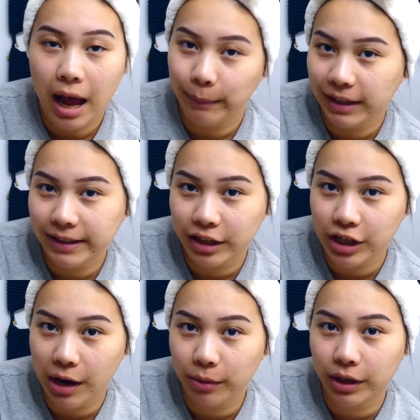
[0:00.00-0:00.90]
I'm gonna take a
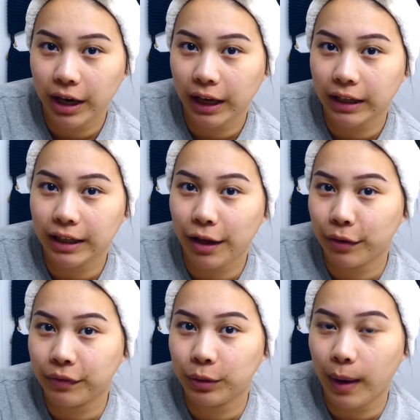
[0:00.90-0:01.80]
shower in
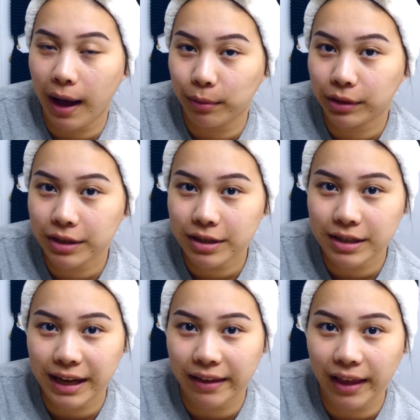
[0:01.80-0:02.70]
another few
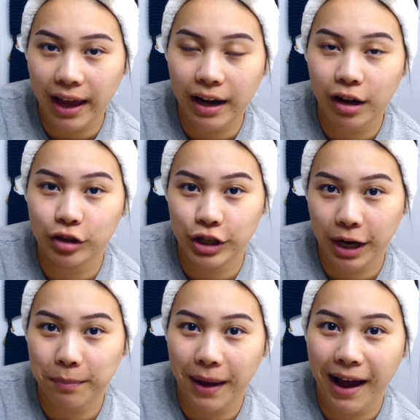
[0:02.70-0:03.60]
hours, and then I'll
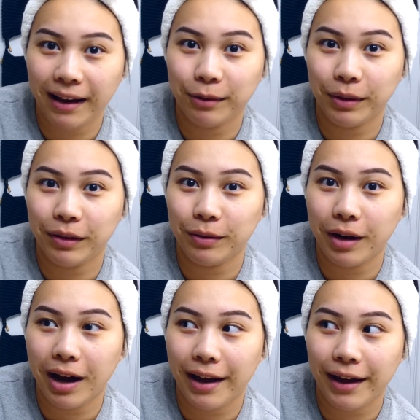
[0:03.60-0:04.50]
check back with you
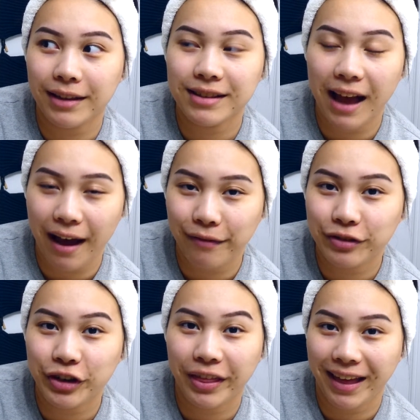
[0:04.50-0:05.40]
guys
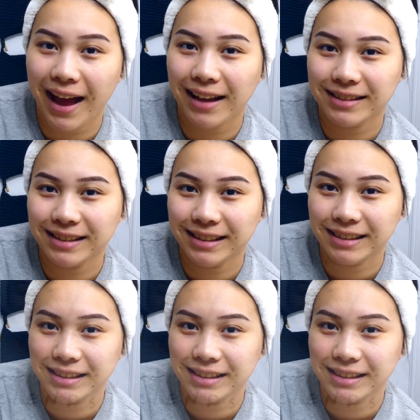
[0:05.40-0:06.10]
after that.